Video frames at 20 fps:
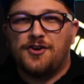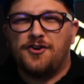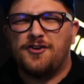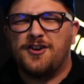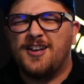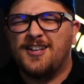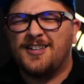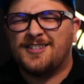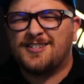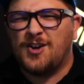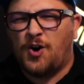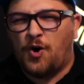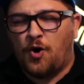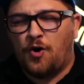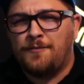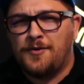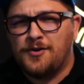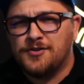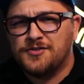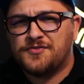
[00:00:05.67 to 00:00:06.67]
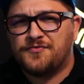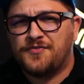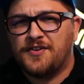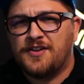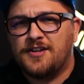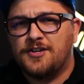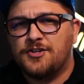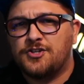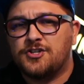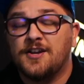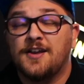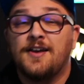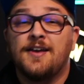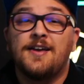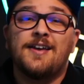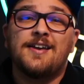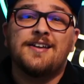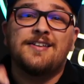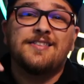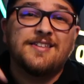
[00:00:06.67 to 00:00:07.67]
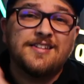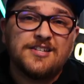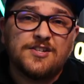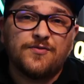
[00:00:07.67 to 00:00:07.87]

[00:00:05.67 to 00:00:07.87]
It's almost finished. In this